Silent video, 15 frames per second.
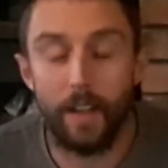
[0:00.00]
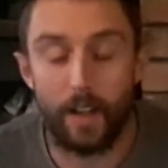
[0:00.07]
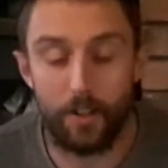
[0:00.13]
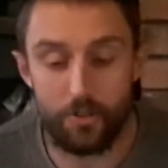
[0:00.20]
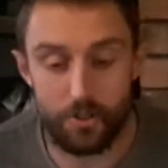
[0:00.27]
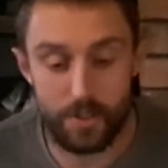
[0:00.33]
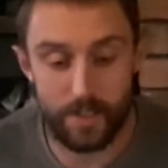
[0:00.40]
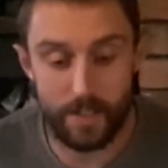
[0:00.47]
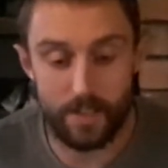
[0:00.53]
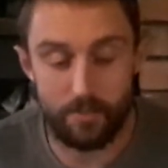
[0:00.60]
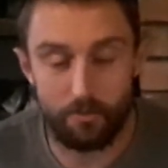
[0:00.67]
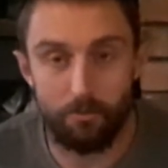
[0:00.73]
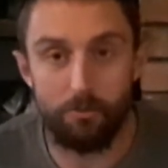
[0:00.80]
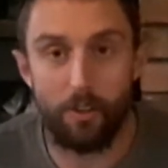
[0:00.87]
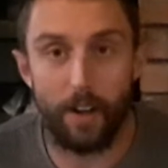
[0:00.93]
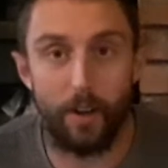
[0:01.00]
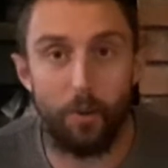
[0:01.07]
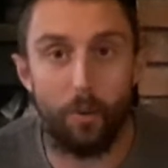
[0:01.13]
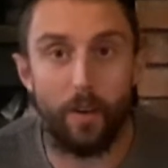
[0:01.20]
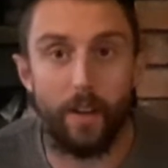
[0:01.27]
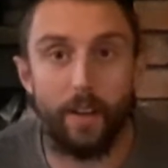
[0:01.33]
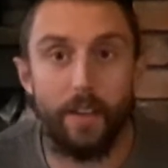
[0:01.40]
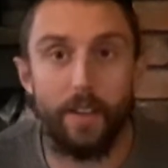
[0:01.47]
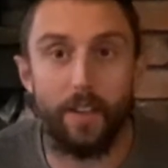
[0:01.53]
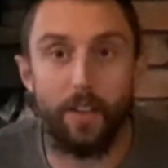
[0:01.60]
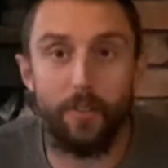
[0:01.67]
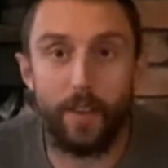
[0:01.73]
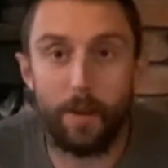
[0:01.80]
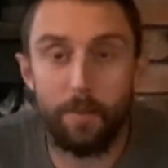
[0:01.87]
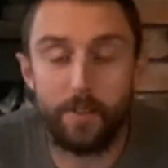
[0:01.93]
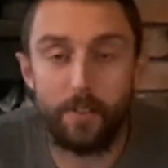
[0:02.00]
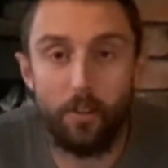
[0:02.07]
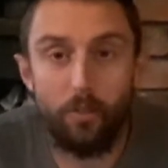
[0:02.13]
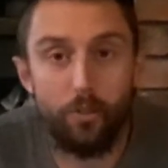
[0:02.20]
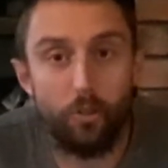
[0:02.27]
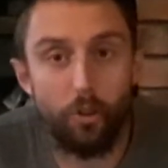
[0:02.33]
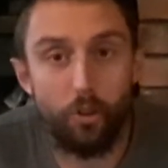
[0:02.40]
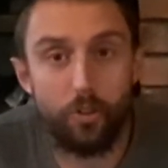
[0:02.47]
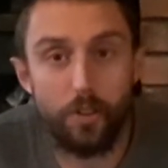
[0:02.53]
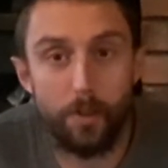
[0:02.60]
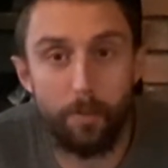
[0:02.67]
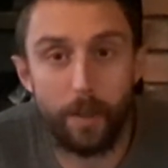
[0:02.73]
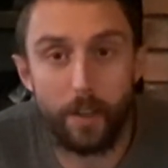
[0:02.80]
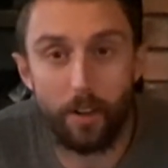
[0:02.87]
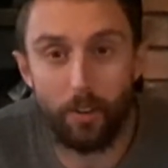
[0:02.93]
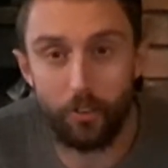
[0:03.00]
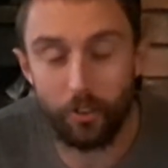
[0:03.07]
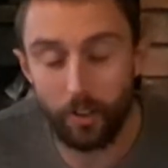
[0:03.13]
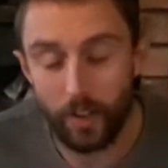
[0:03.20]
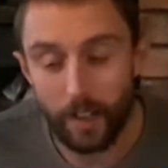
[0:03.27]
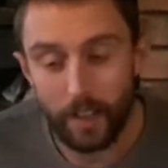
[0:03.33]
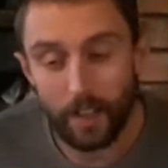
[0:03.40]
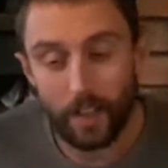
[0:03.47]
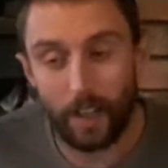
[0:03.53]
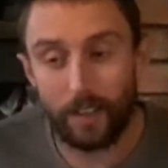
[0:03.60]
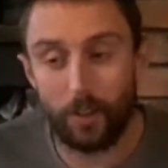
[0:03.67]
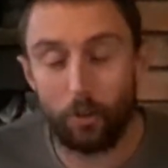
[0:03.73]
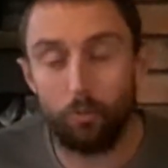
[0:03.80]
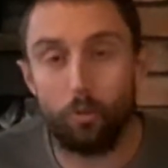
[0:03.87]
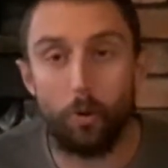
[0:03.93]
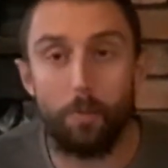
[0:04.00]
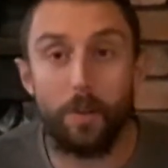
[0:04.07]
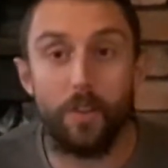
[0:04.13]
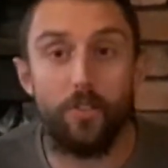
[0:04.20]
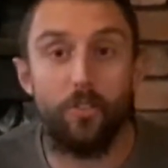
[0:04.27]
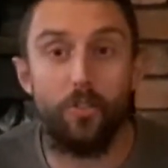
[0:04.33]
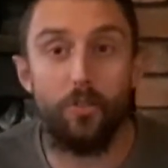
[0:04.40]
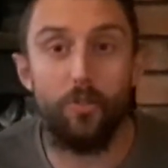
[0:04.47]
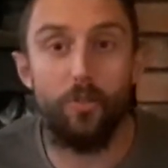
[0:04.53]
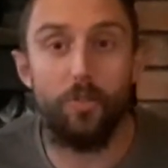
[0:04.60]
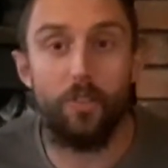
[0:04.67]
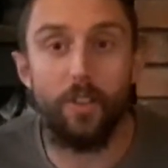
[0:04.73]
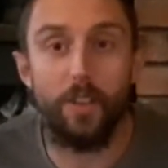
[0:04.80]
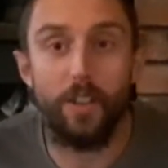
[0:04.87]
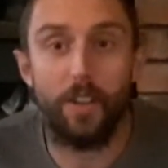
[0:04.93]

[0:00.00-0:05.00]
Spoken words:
I just did it right away, get myself sorted, because a little rub can soon